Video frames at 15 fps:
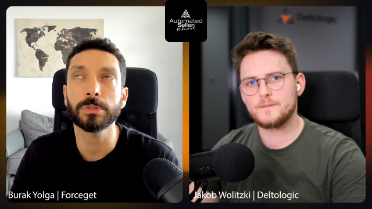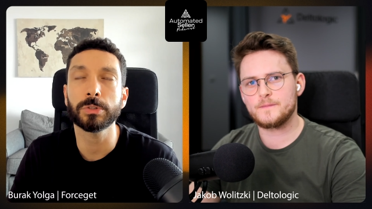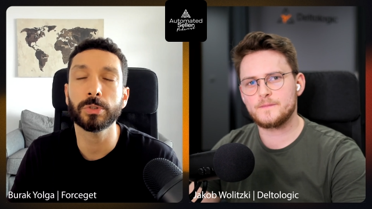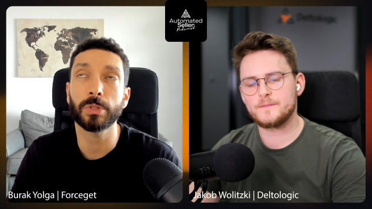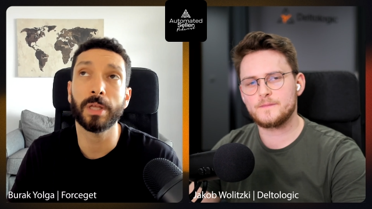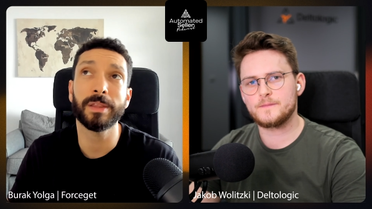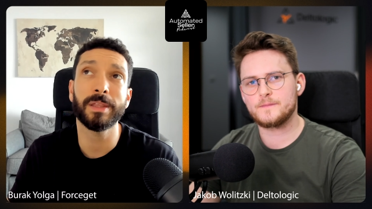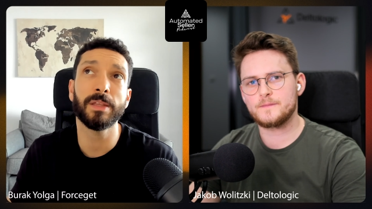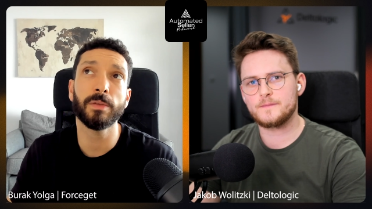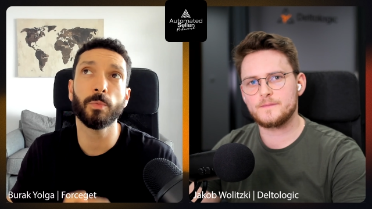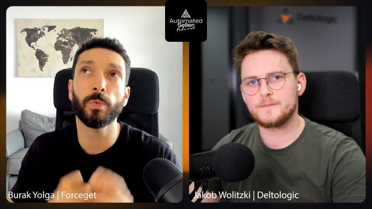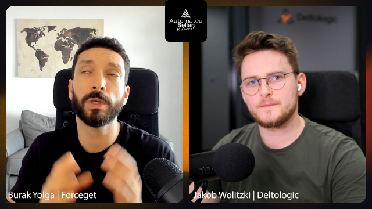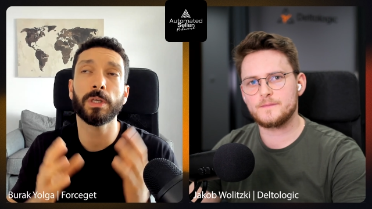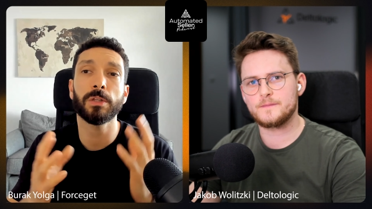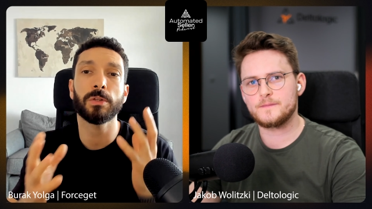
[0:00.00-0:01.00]
Speaker 1: so i think
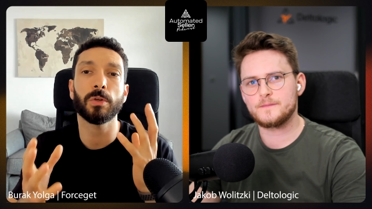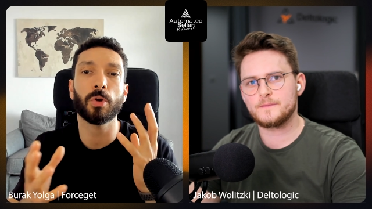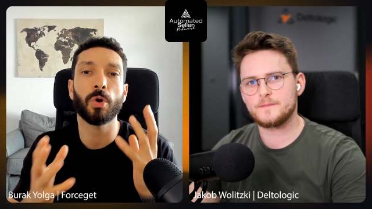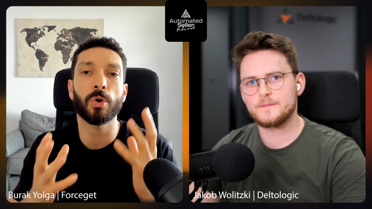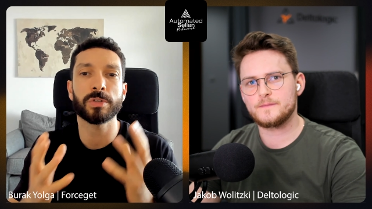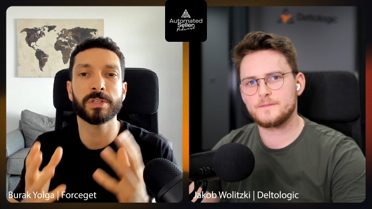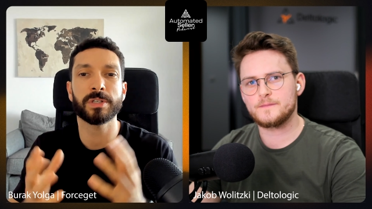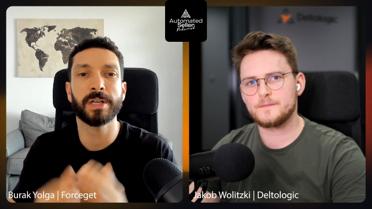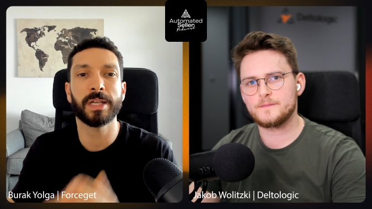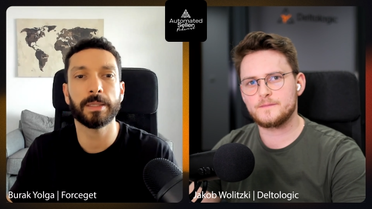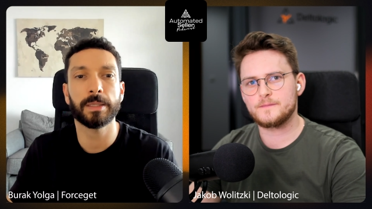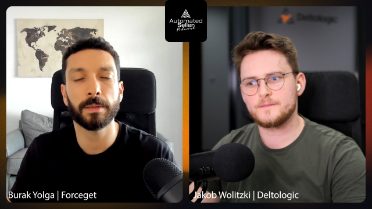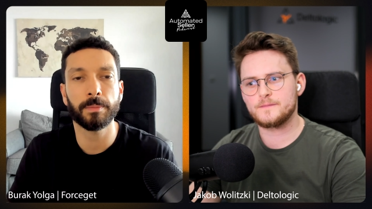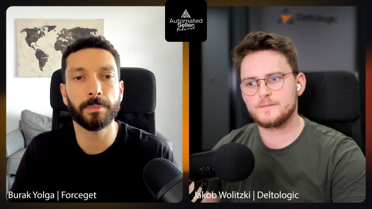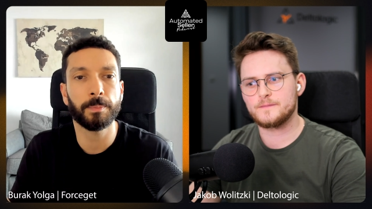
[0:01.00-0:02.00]
we could consider
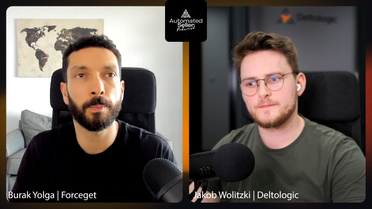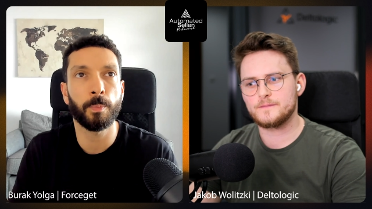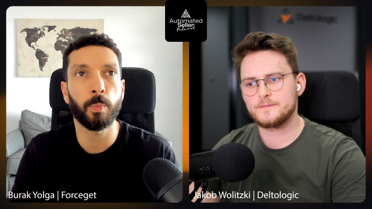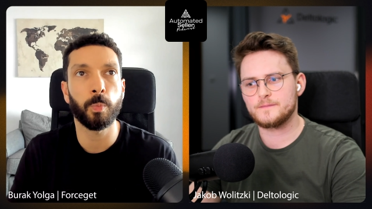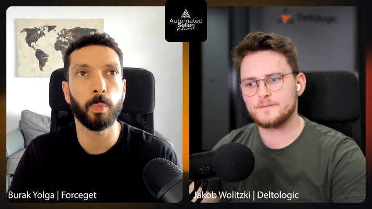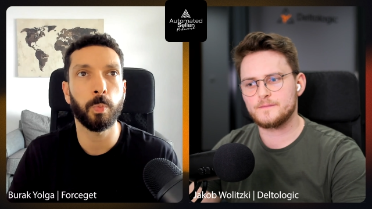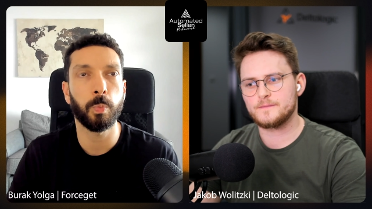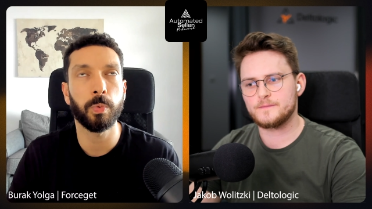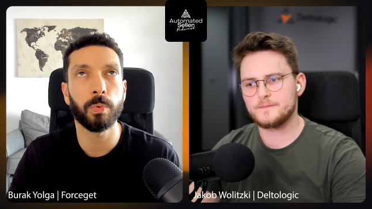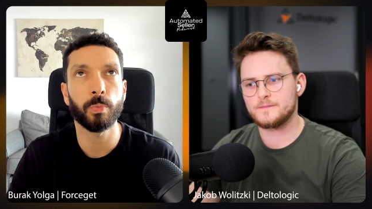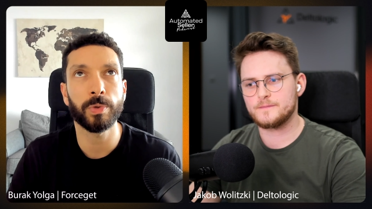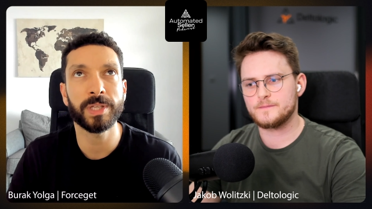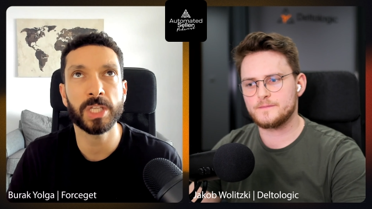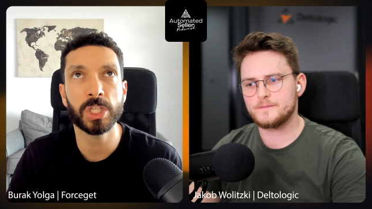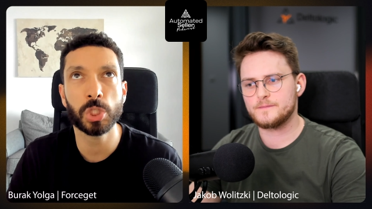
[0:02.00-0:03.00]
that
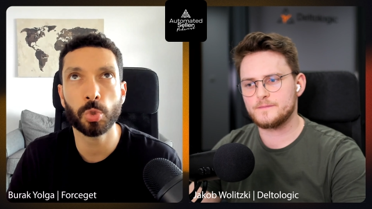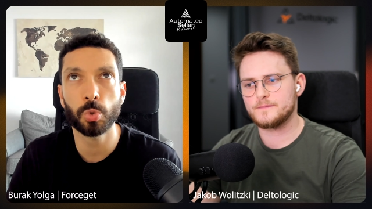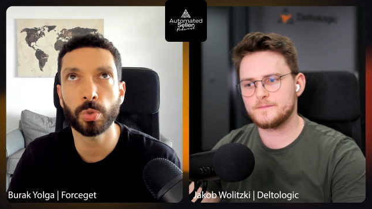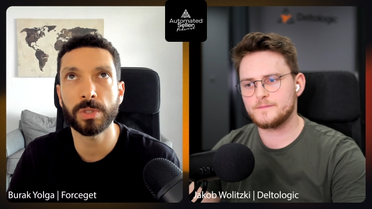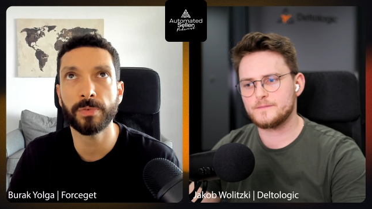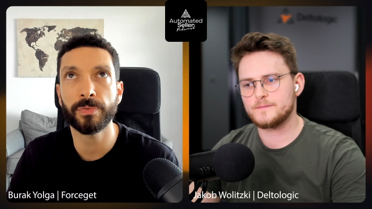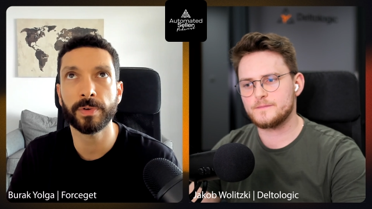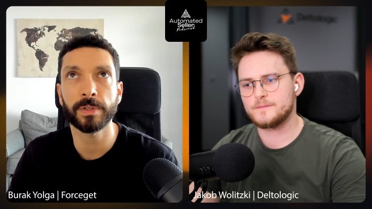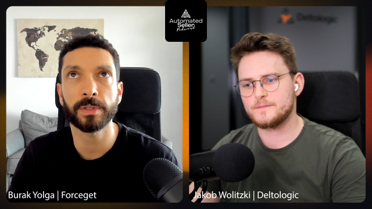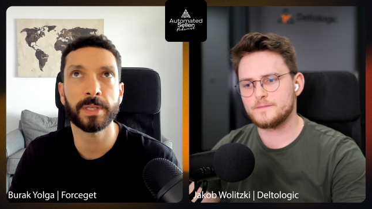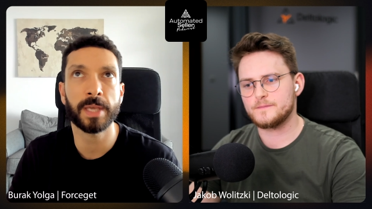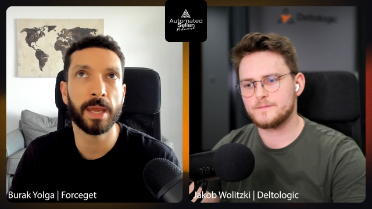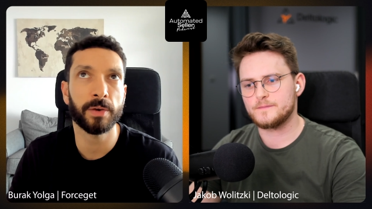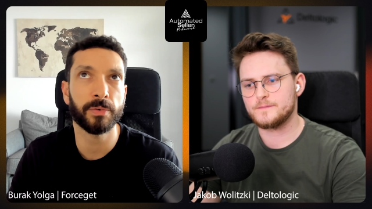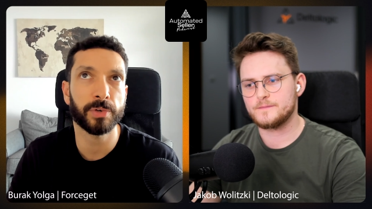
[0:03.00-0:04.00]
within two different
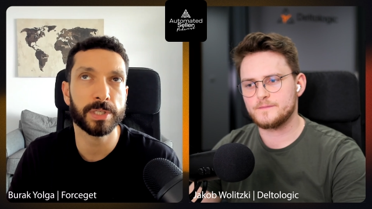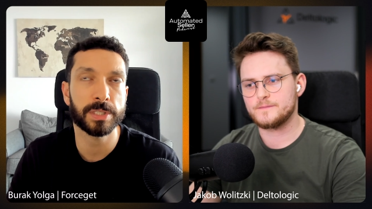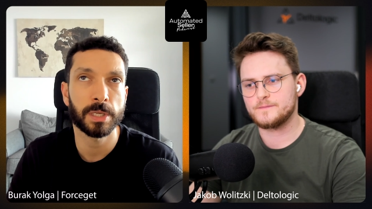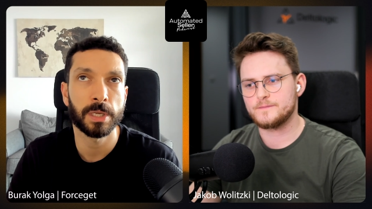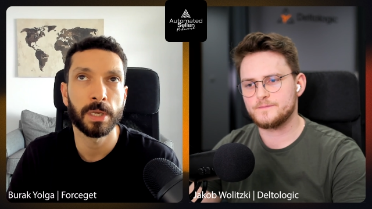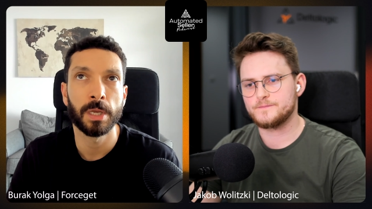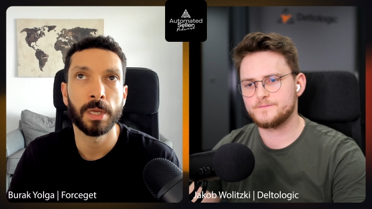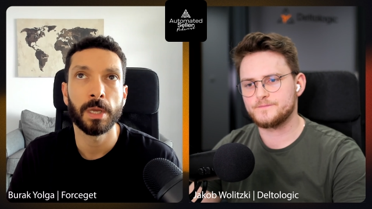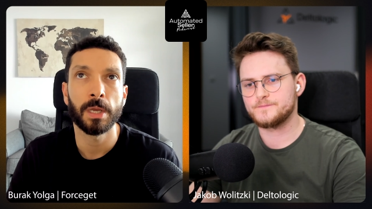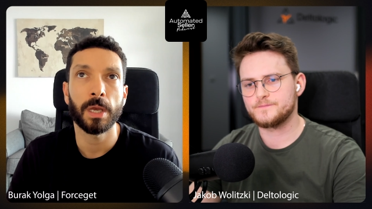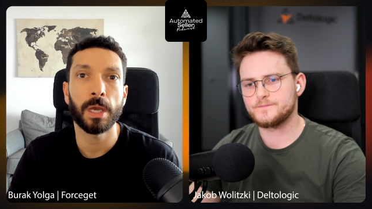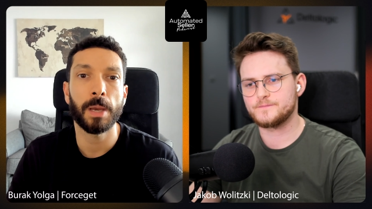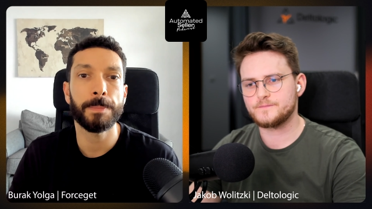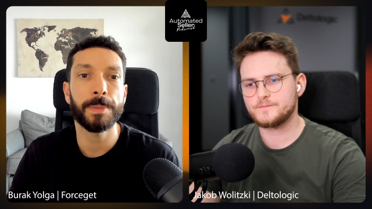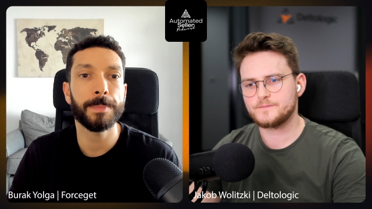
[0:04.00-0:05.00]
categories
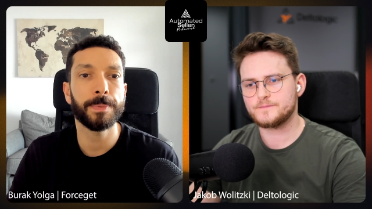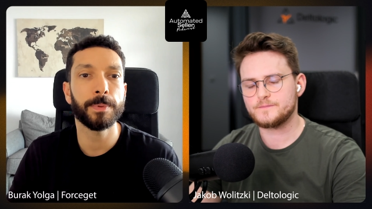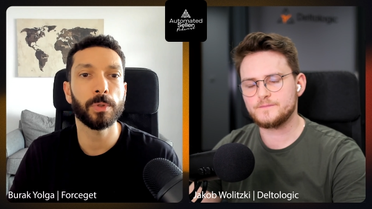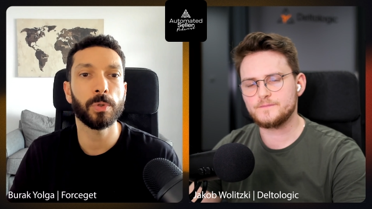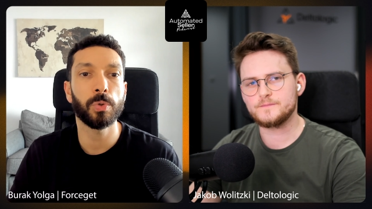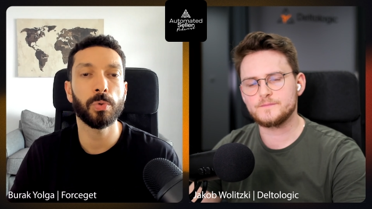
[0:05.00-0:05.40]
uh, people who